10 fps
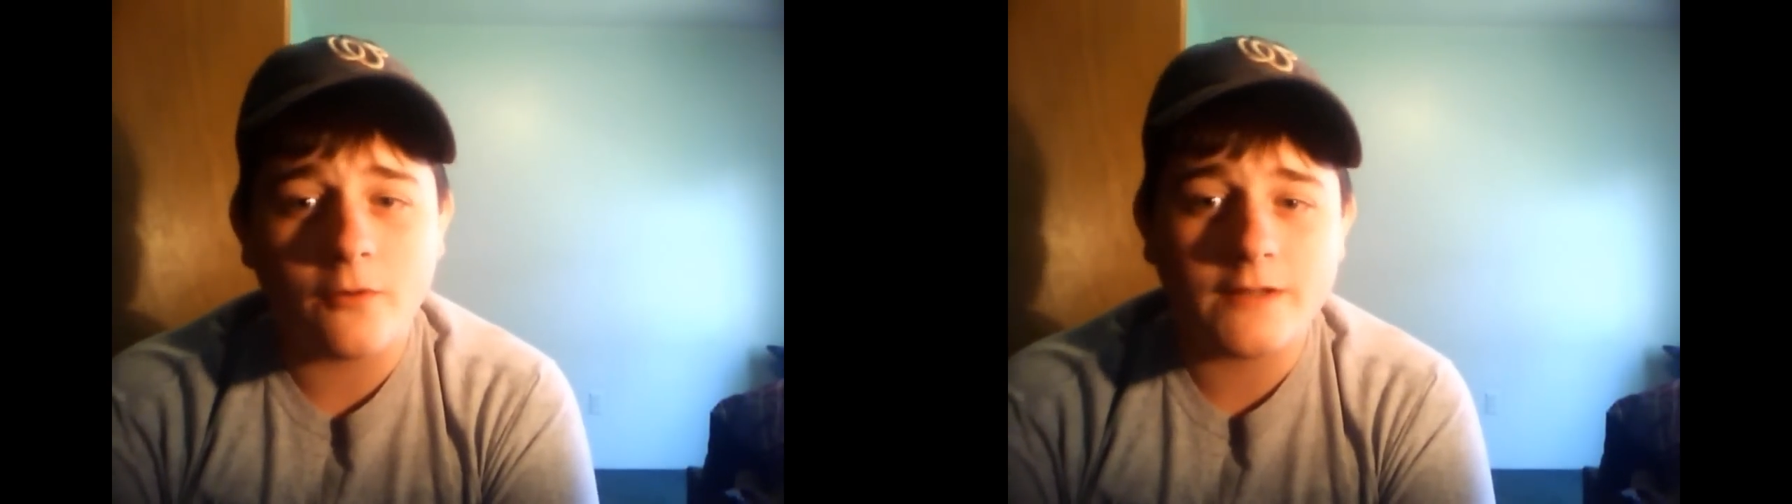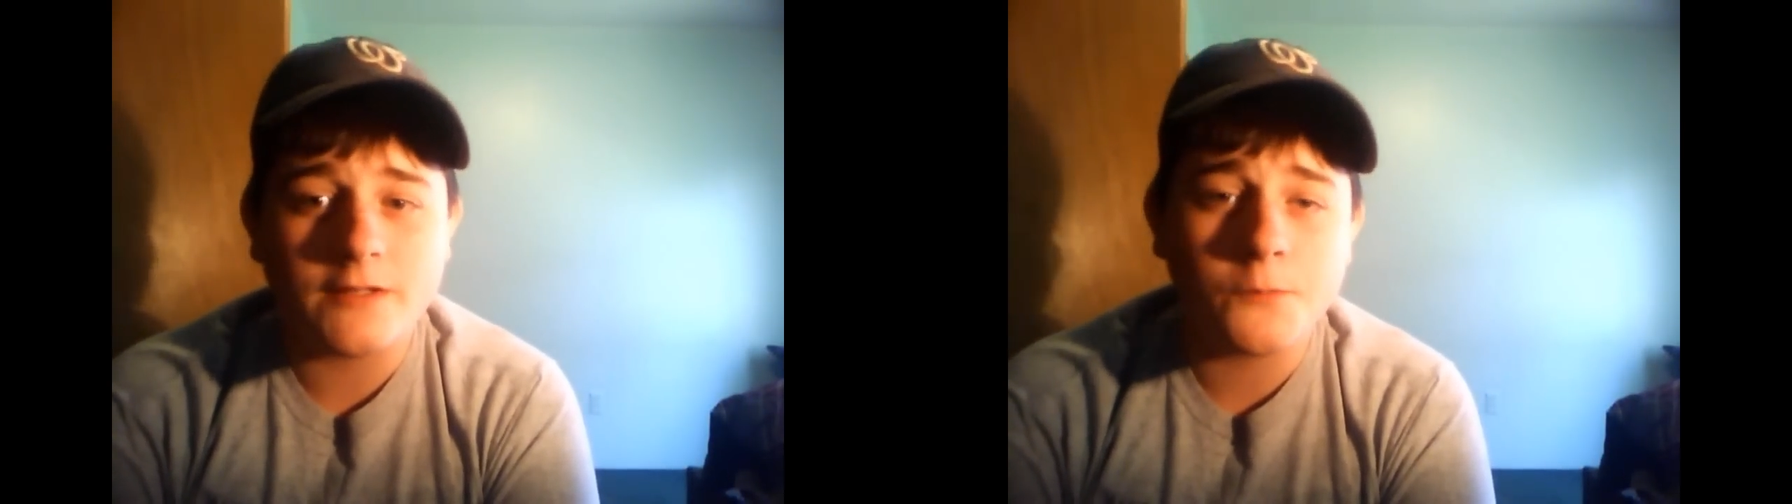
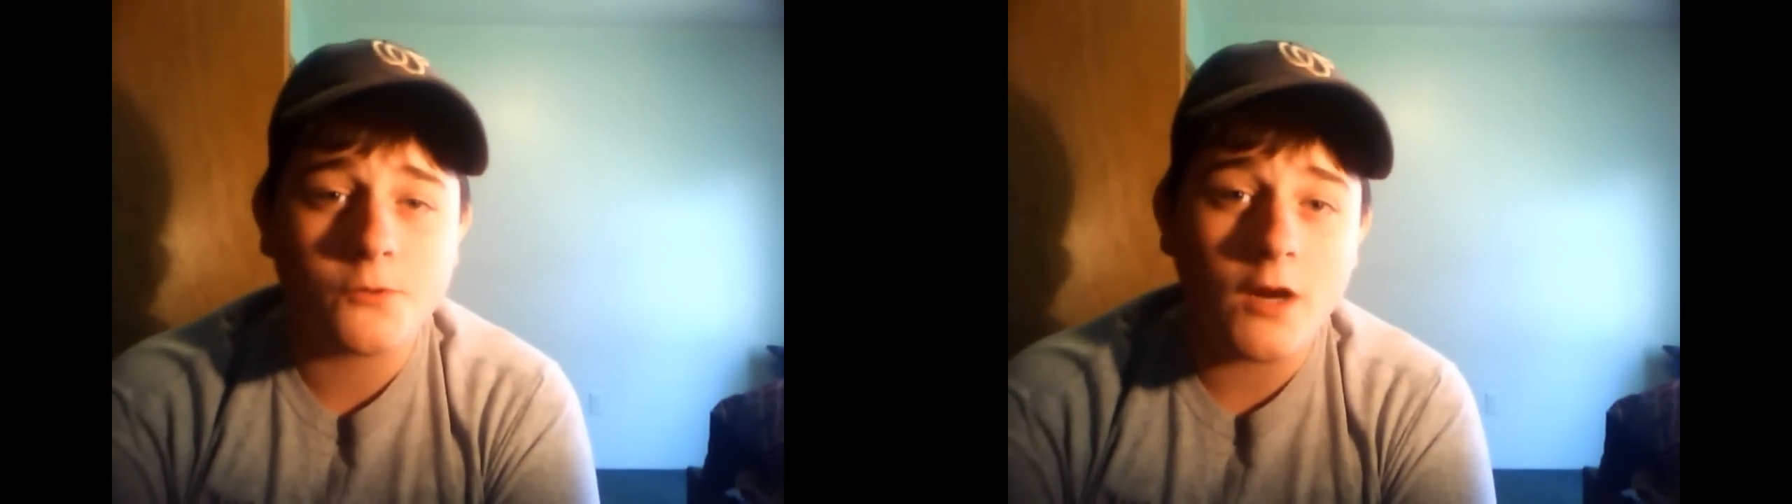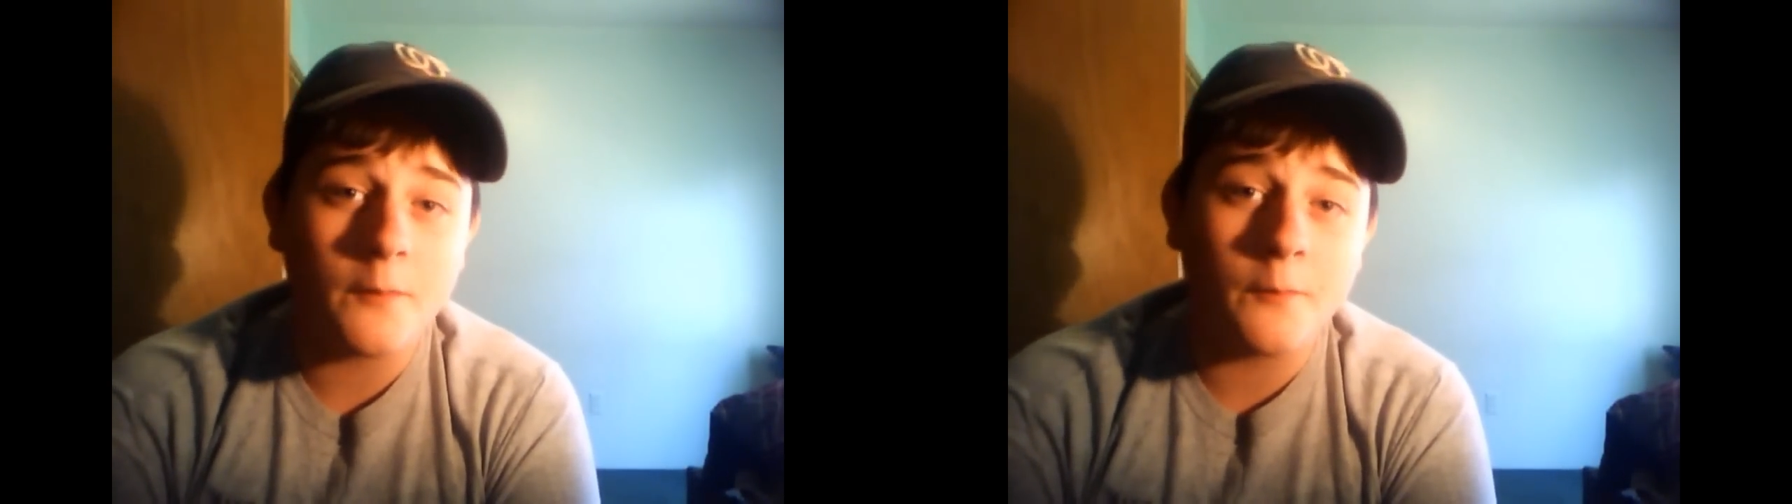rate,
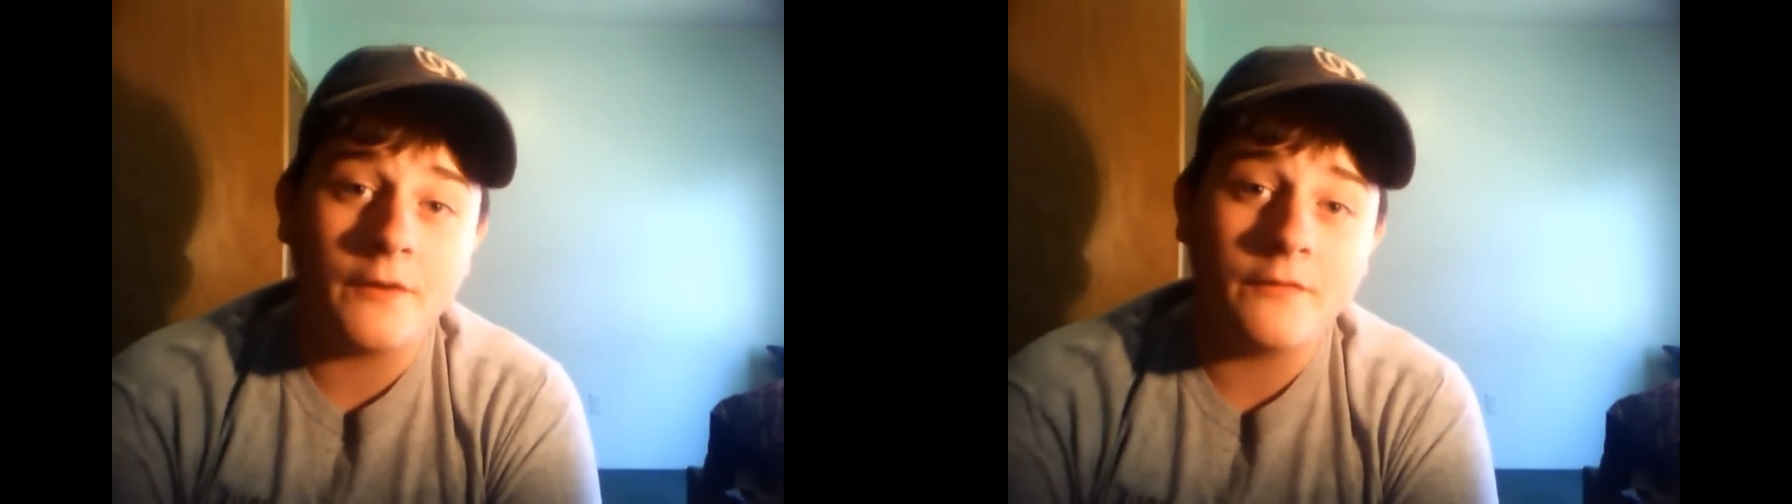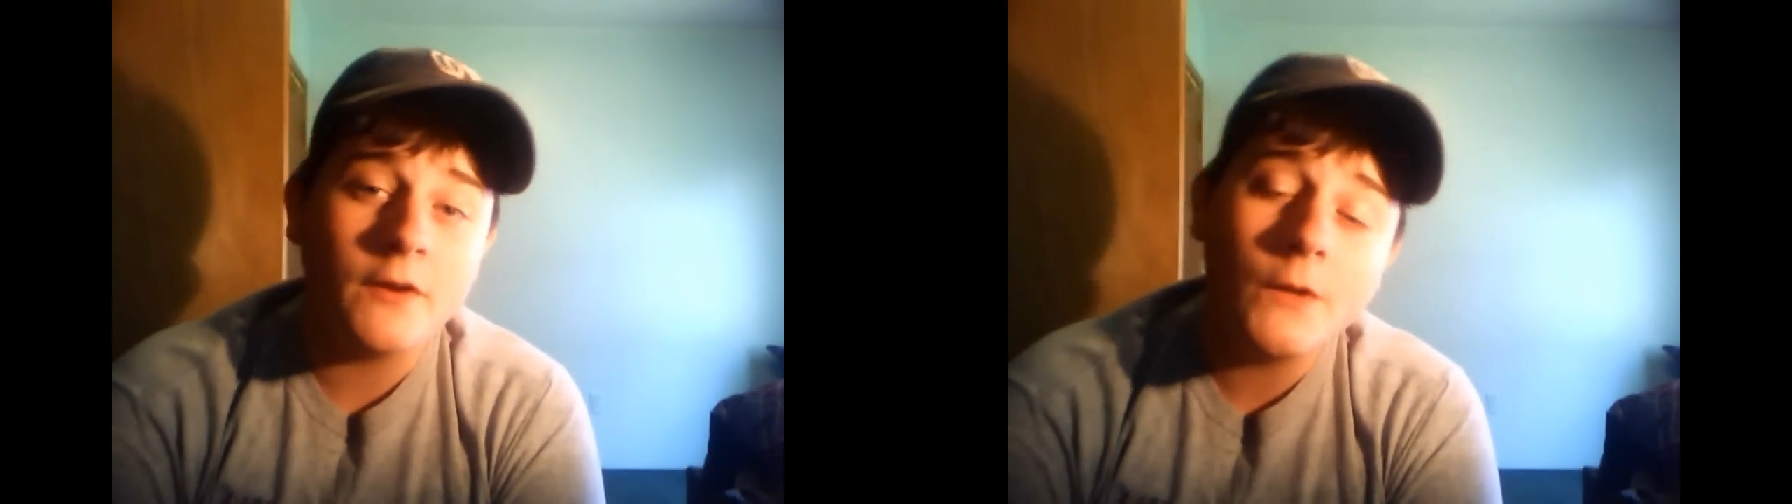subscribe, and
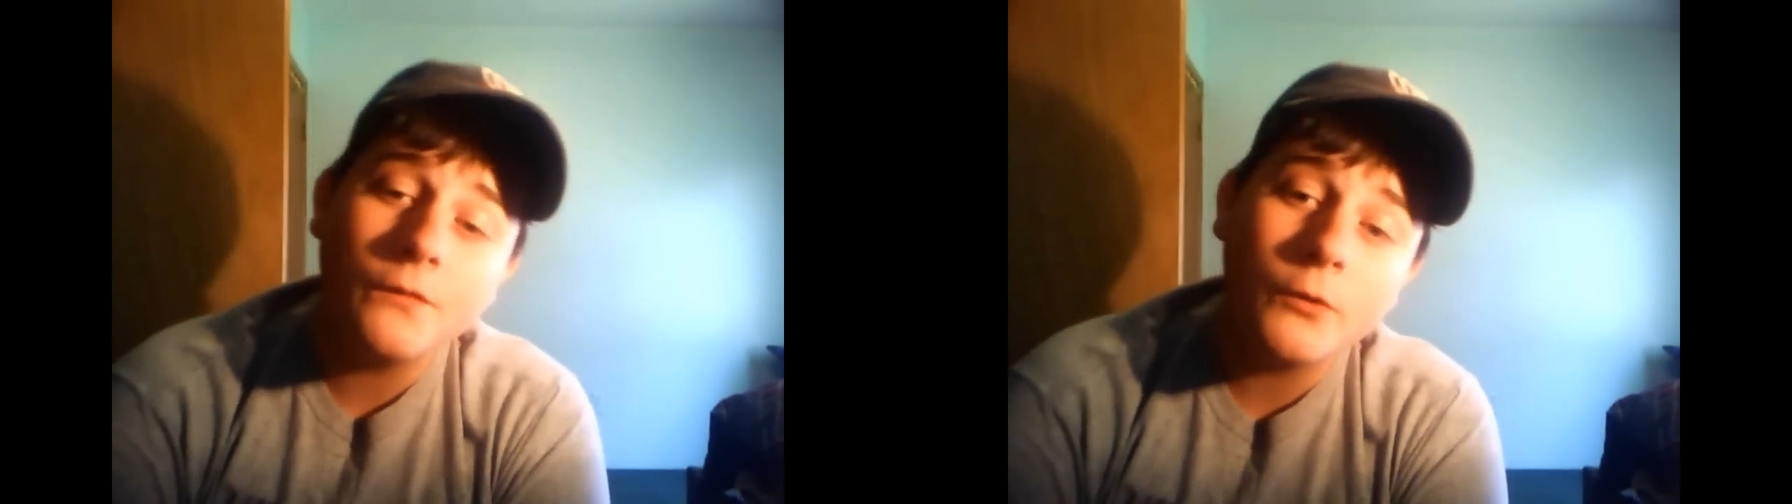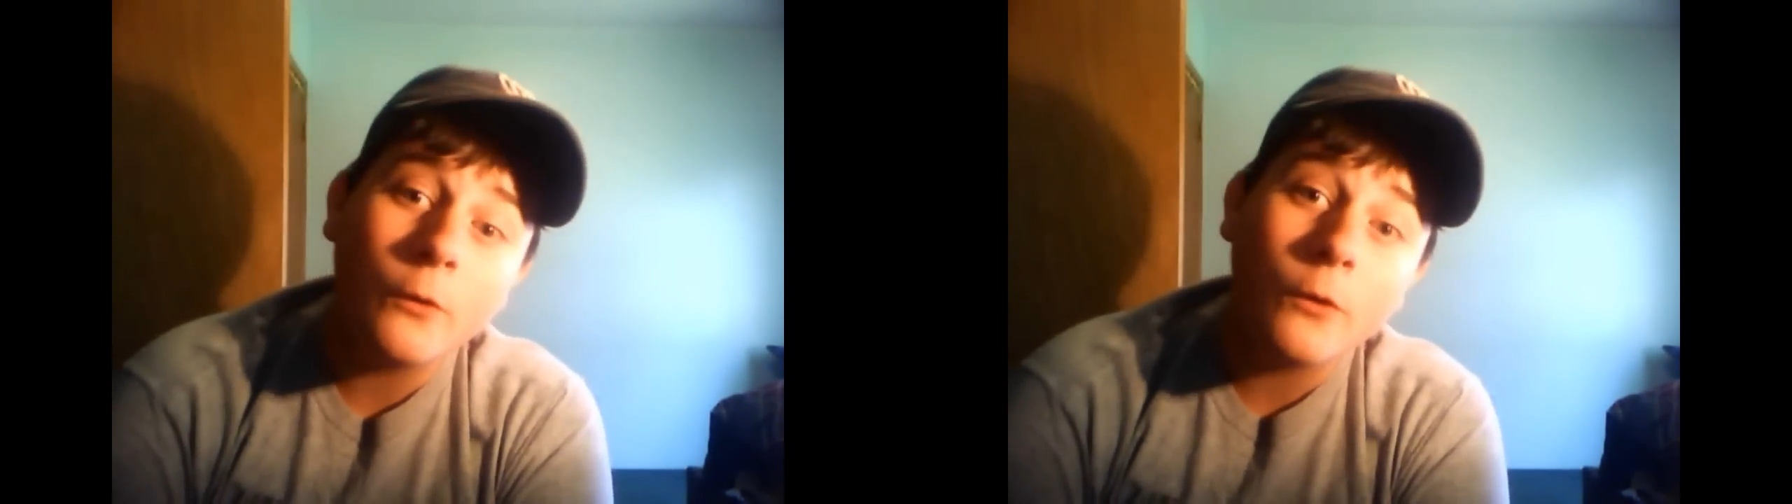if any of
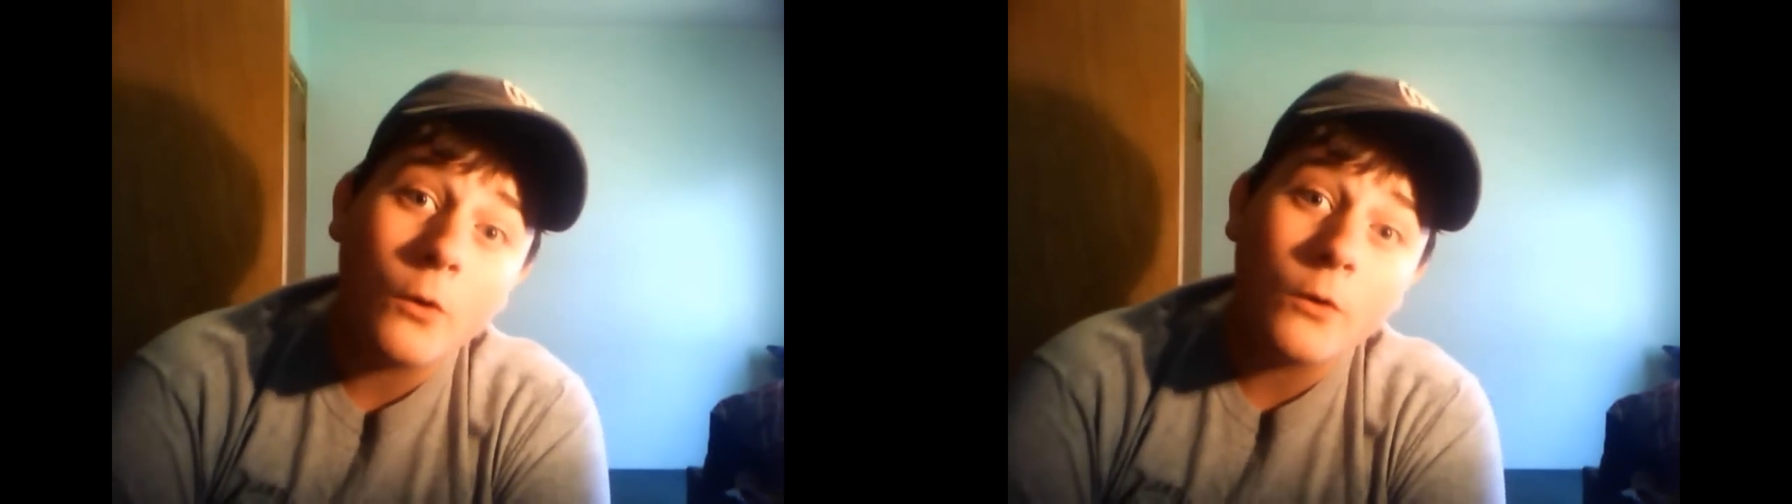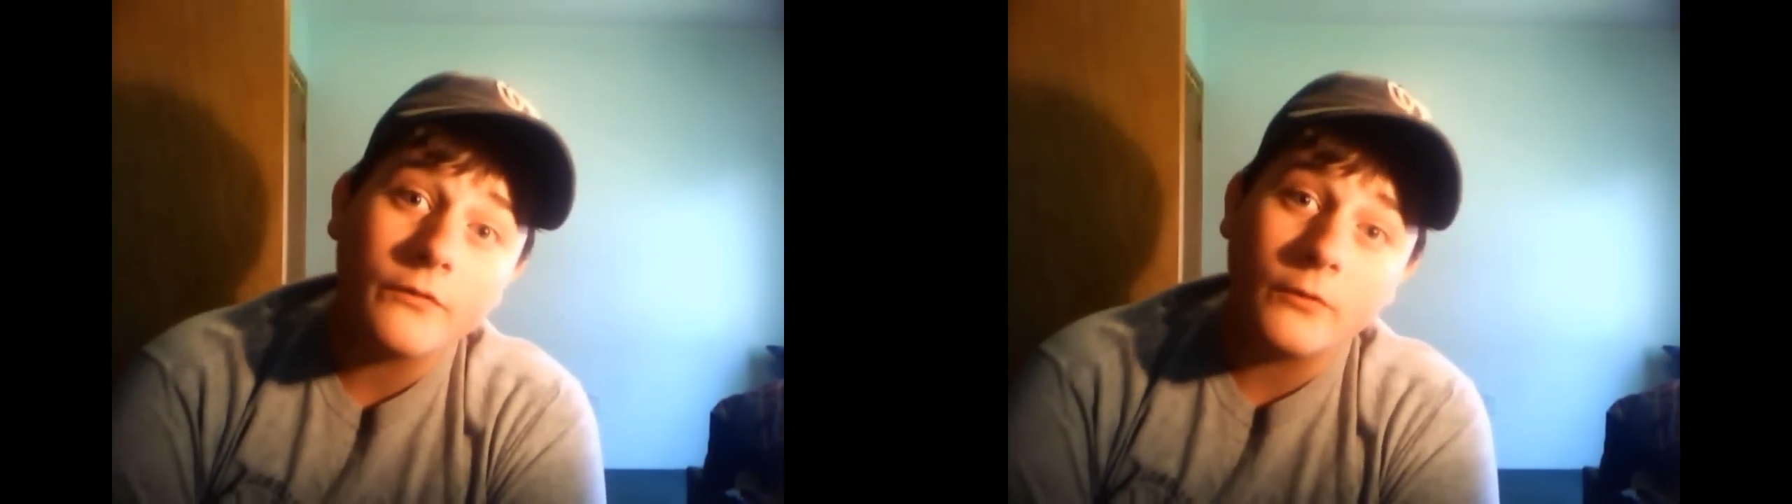you are going to